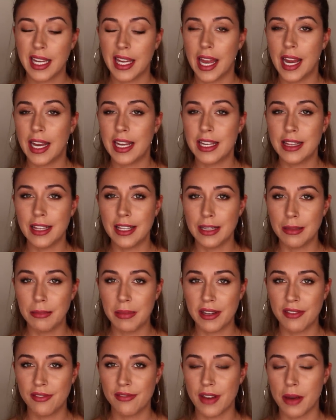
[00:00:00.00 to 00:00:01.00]
any little
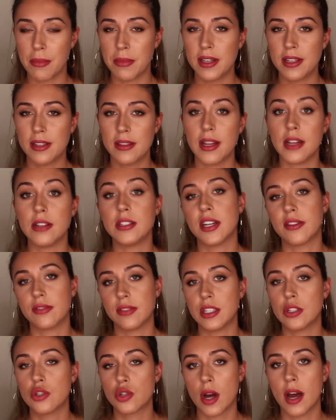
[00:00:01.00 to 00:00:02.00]
bit feminine, then
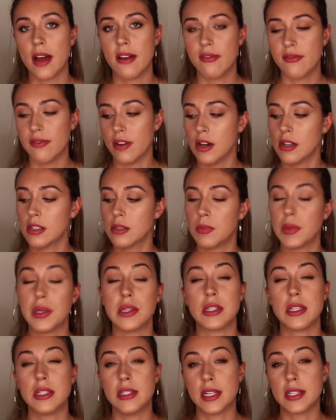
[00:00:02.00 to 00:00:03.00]
definitely try it first,
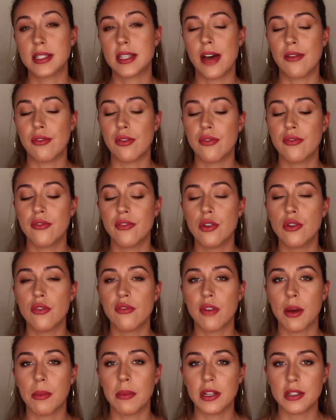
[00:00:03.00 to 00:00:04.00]
because it does have a few
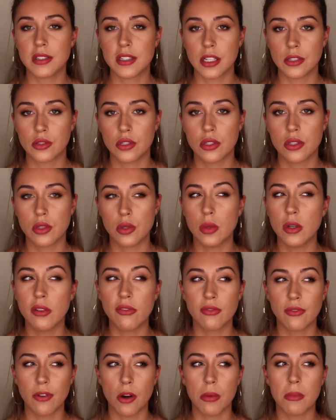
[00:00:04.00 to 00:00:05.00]
feminine touches to it
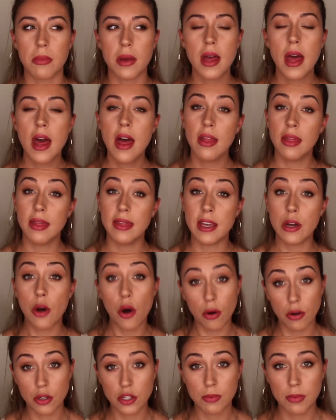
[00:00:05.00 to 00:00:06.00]
from the
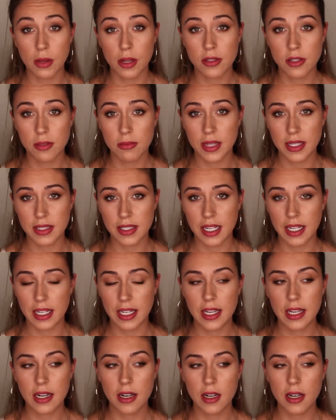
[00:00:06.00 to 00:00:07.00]
orange blossom that's in
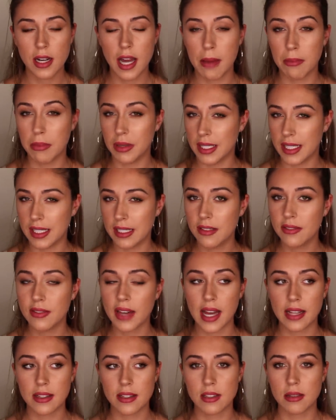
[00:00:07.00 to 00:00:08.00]
here, I believe,
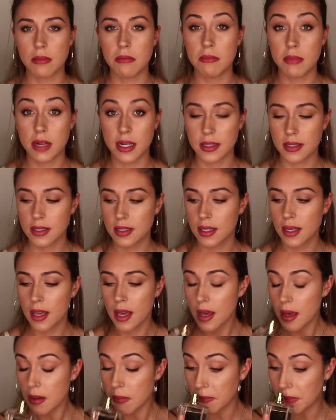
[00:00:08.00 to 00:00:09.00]
and some musk.
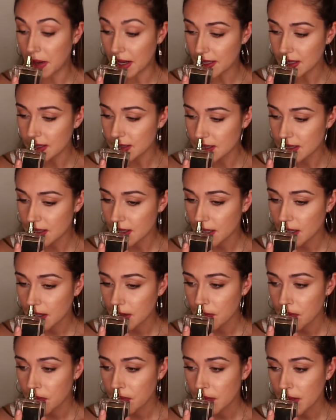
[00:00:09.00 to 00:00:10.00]
But
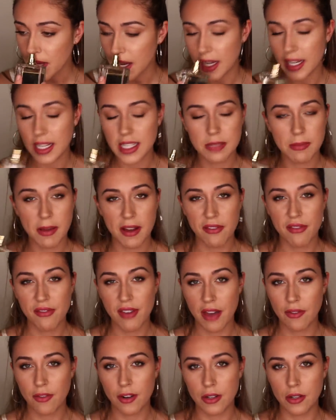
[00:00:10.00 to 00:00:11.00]
it is my
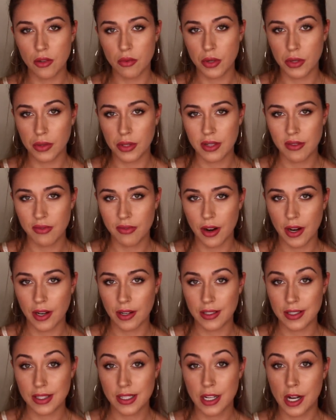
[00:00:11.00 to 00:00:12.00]
favorite Neroli
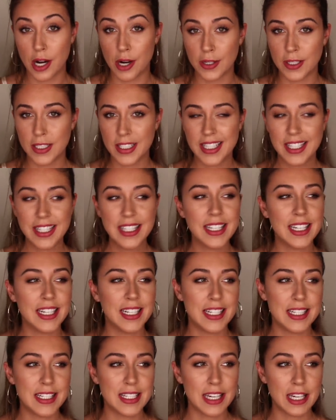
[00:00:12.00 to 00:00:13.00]
fragrance currently. It
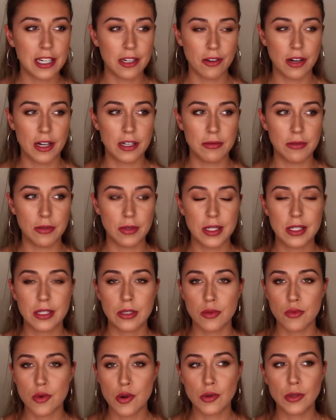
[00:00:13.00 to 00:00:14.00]
is incredible. It's
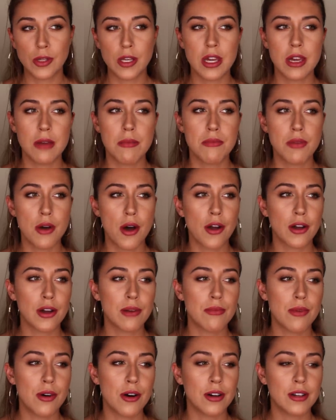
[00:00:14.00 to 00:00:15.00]
Neroli,
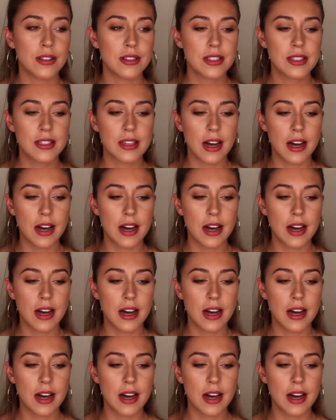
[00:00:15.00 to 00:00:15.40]
bergamot.